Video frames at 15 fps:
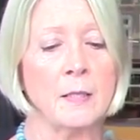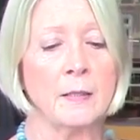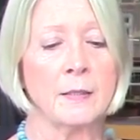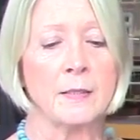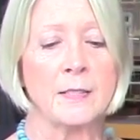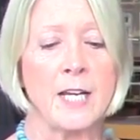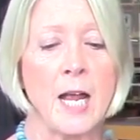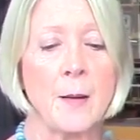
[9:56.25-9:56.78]

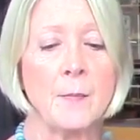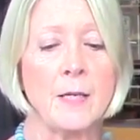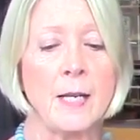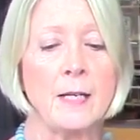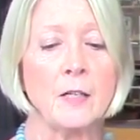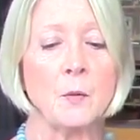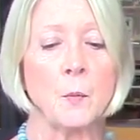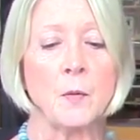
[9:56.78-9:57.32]

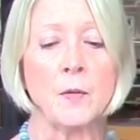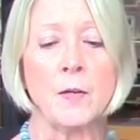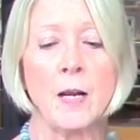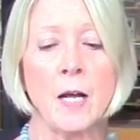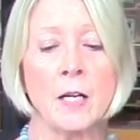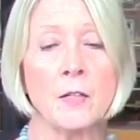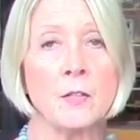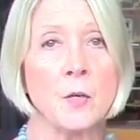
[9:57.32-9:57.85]
contaminated with an
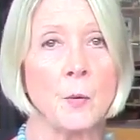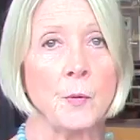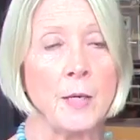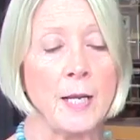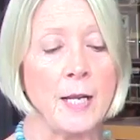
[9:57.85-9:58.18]
unknown